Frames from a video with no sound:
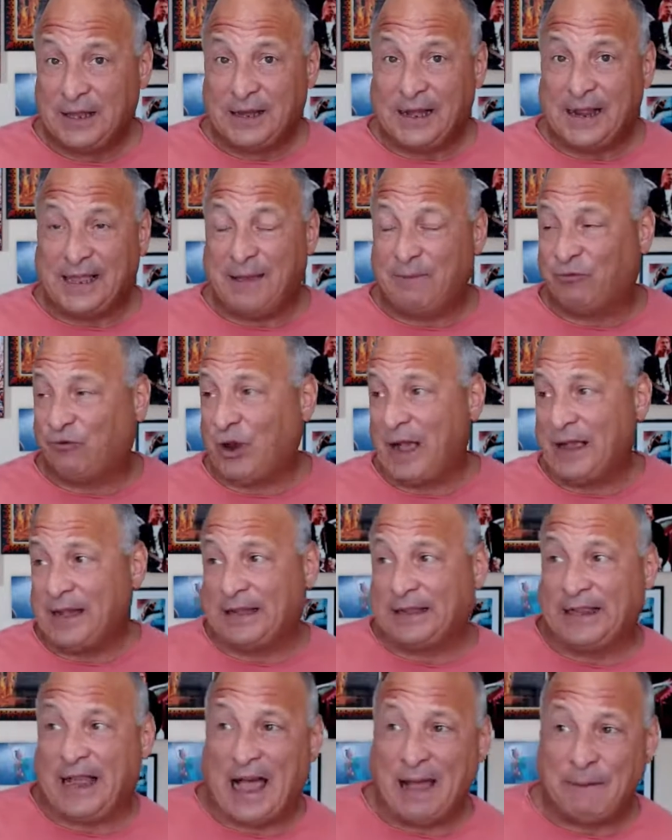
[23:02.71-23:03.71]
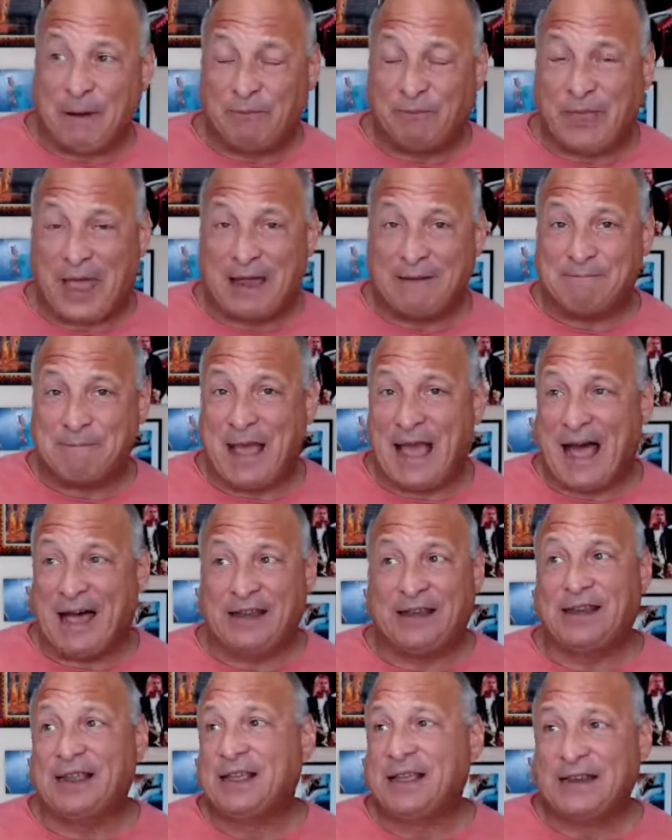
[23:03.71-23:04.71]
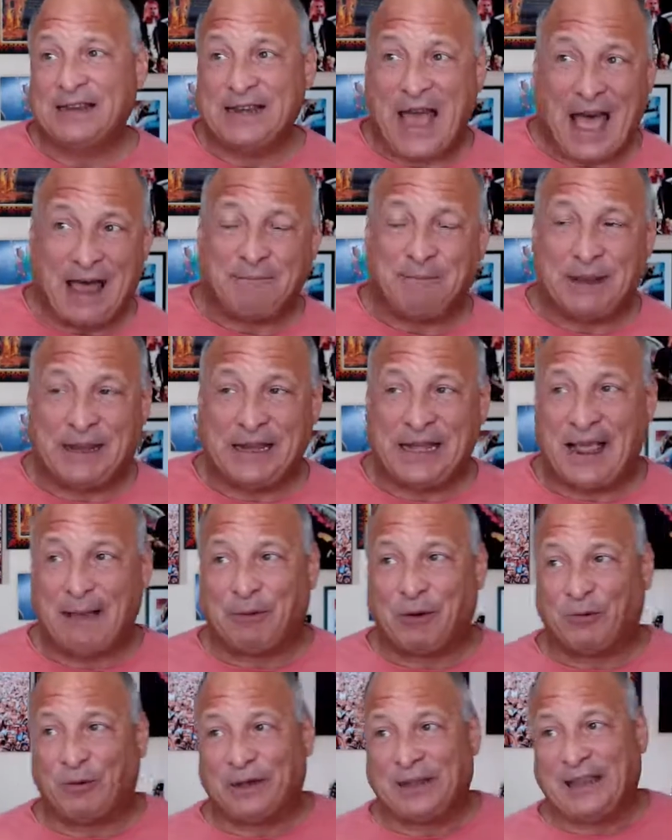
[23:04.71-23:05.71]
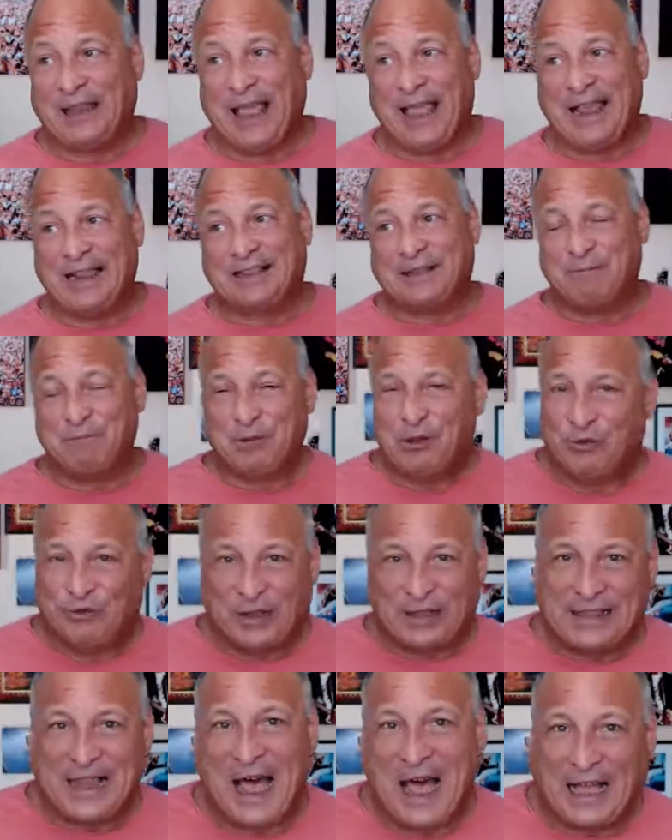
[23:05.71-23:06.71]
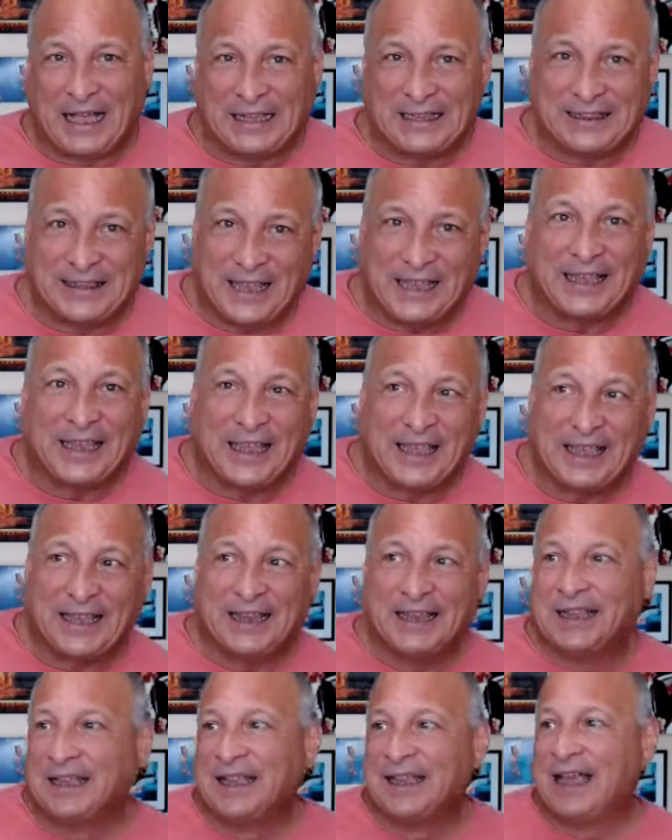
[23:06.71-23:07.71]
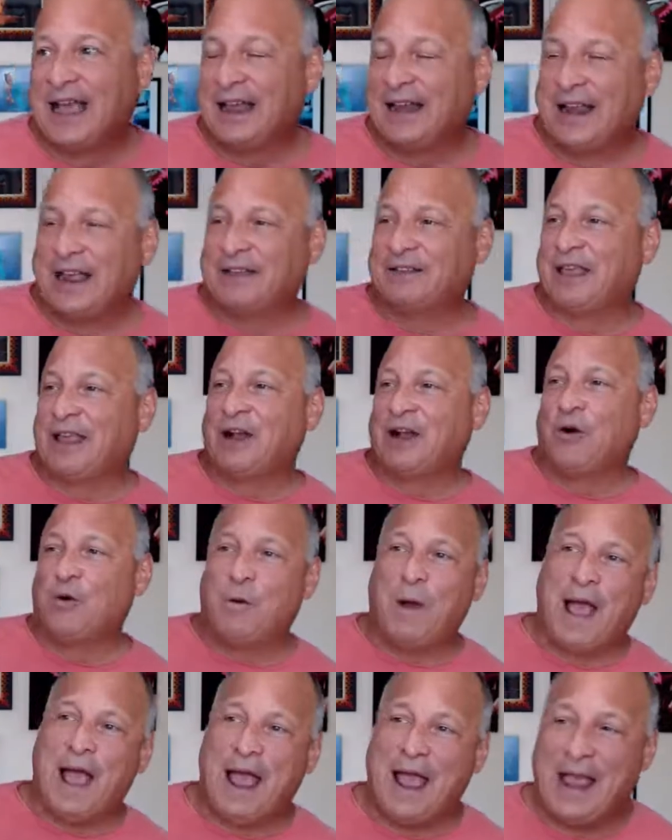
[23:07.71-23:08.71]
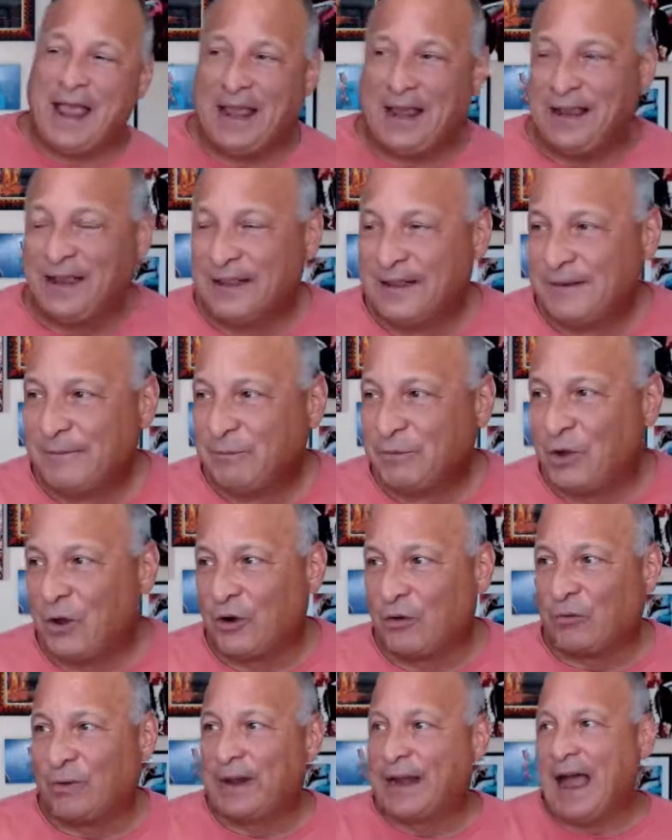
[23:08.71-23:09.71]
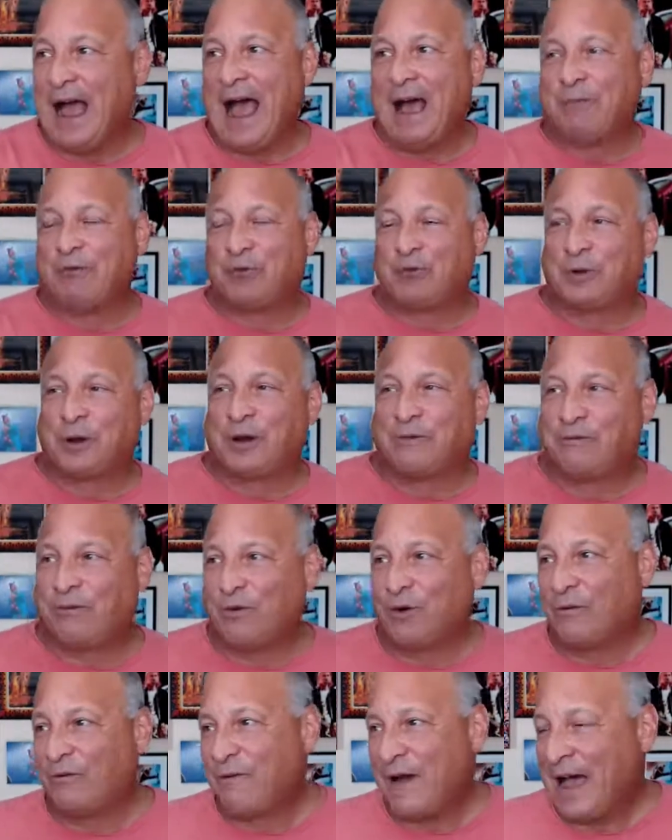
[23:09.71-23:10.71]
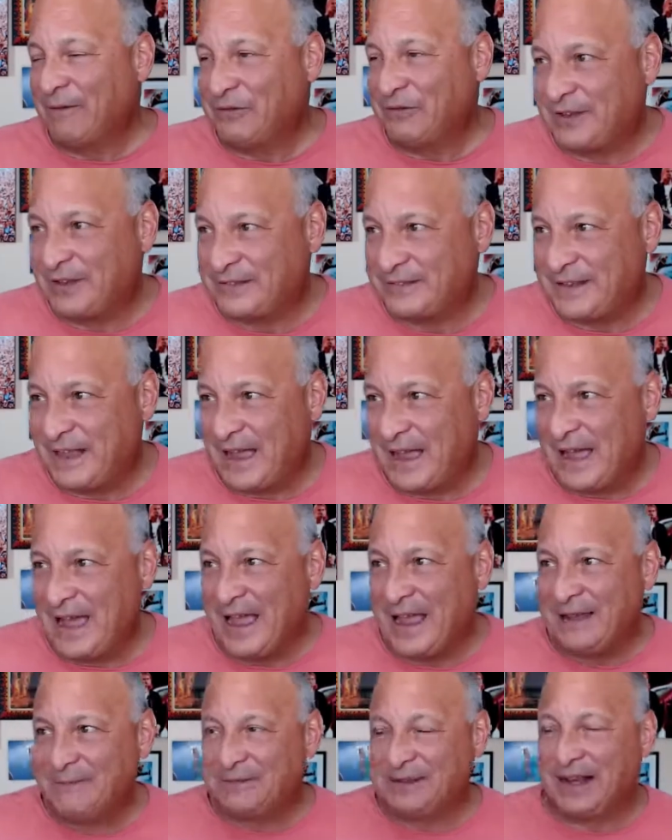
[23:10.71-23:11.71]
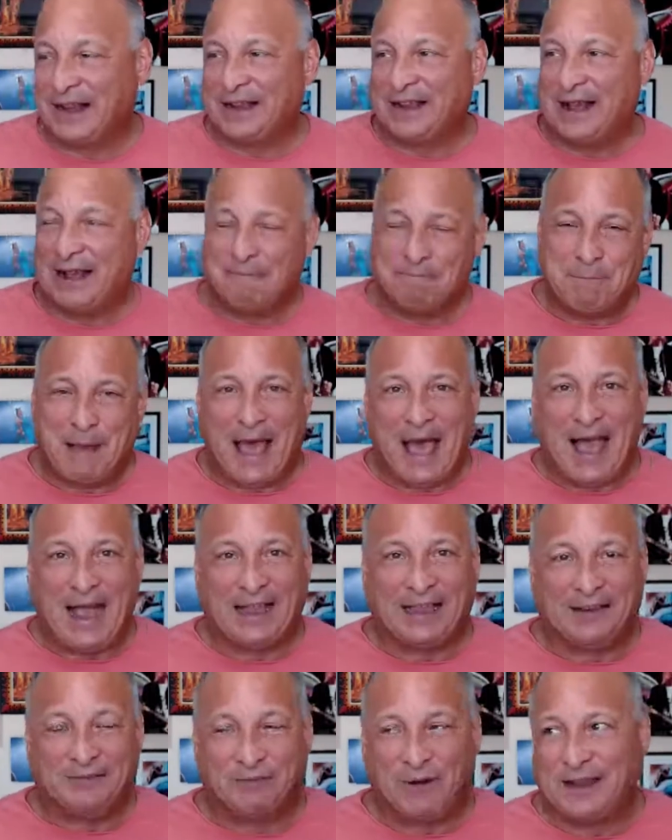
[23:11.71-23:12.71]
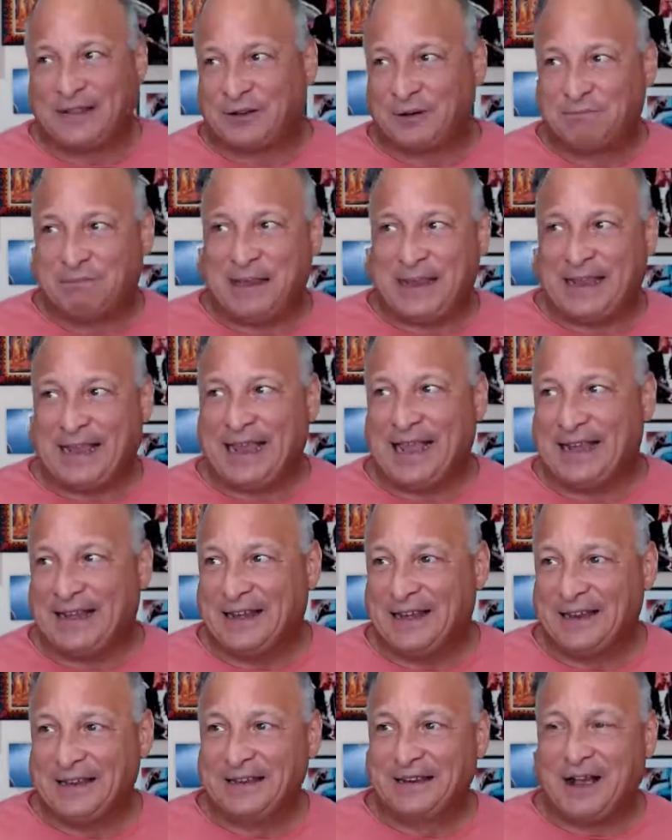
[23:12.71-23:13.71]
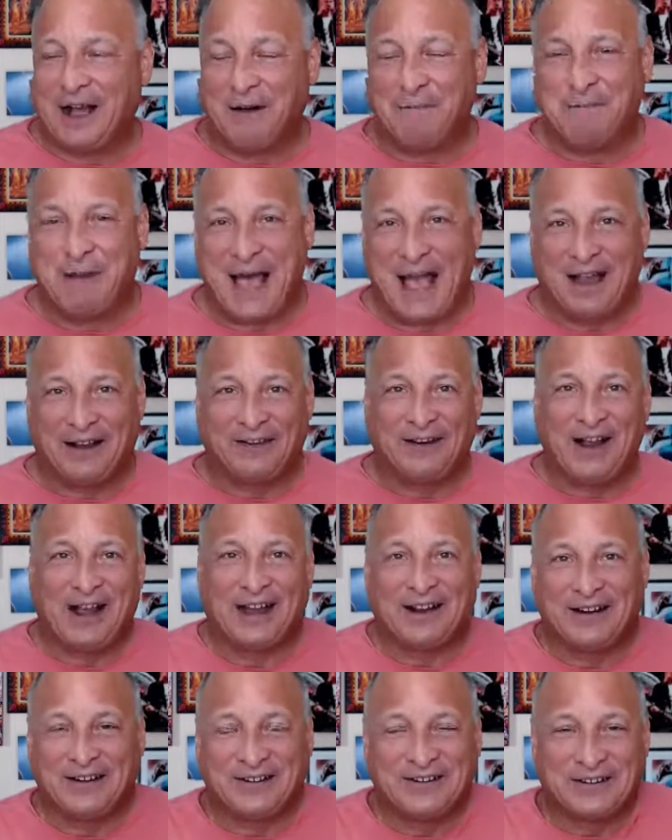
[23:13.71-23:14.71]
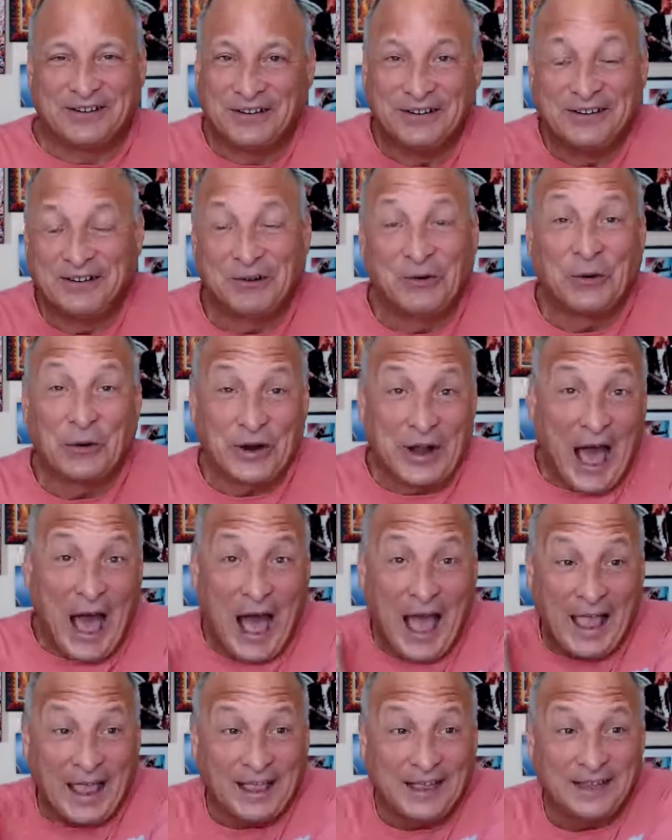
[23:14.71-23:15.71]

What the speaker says: they keep trying to climb up that mountain, not being able to relate, the music not clicking. And then they go away, go to rehab 3 or 4, 5, 6 times, and then come back and write their big hit comeback record or not.